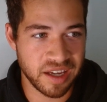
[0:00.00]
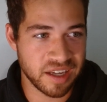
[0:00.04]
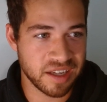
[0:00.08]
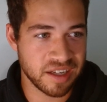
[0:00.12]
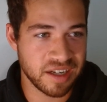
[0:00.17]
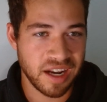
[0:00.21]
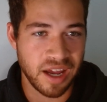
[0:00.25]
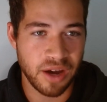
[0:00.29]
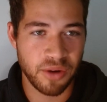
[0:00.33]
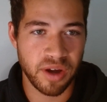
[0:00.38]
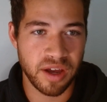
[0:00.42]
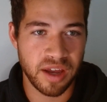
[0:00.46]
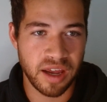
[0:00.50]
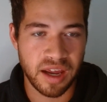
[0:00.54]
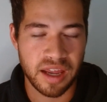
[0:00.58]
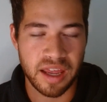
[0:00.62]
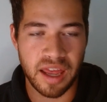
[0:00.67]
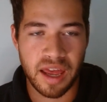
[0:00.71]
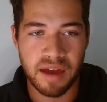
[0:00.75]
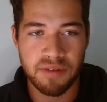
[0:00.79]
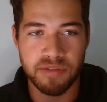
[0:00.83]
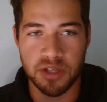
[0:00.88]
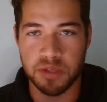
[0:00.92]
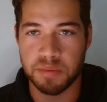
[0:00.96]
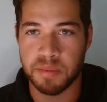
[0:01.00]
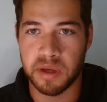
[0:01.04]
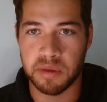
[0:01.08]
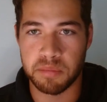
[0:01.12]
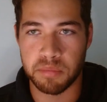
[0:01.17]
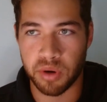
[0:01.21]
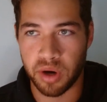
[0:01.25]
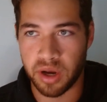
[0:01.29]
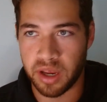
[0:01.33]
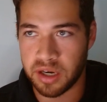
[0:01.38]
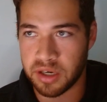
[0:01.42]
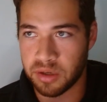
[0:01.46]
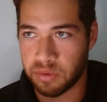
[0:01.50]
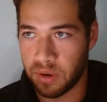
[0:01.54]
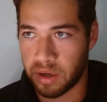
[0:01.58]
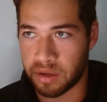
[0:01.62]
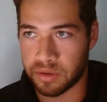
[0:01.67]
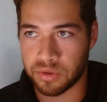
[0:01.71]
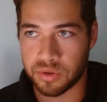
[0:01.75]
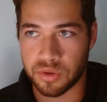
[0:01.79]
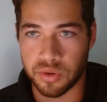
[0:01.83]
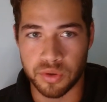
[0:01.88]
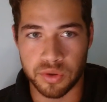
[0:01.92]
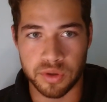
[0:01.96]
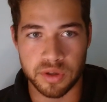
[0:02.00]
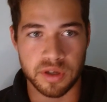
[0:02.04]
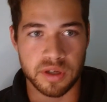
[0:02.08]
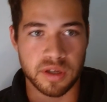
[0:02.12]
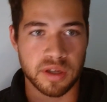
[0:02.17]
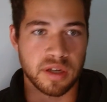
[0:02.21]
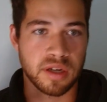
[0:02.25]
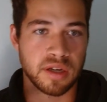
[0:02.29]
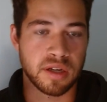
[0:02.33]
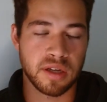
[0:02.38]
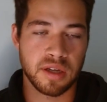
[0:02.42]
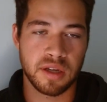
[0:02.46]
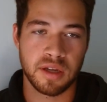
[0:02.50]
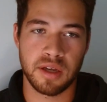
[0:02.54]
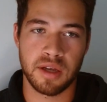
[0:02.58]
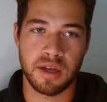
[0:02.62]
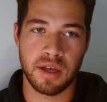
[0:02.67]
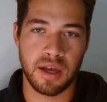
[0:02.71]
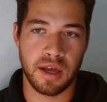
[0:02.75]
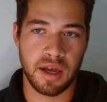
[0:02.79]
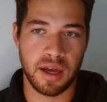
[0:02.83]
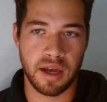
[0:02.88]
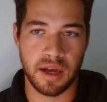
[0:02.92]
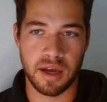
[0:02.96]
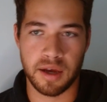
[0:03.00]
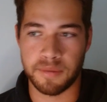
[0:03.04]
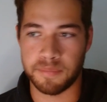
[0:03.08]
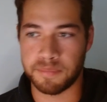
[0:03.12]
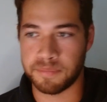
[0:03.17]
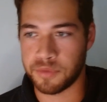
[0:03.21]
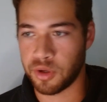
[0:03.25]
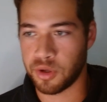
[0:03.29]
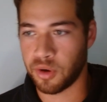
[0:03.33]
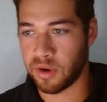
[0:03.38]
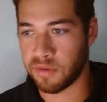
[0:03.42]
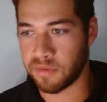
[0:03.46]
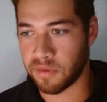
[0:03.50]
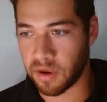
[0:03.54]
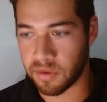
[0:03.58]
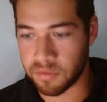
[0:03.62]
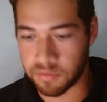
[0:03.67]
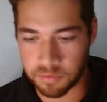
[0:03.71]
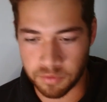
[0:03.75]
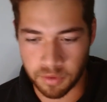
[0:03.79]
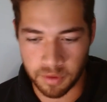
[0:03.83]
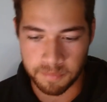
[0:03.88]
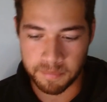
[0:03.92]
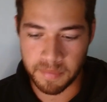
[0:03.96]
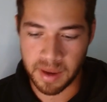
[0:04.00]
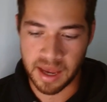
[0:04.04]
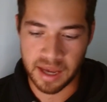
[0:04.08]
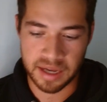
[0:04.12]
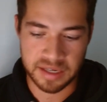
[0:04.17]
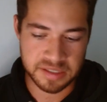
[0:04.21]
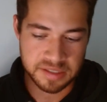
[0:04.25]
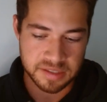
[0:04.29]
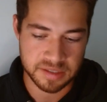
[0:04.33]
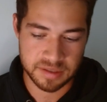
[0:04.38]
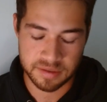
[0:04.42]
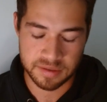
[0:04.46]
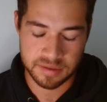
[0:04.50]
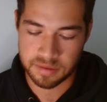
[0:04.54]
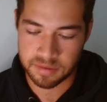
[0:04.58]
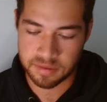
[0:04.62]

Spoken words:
Now I have this big brand around recruiting, and I've amassed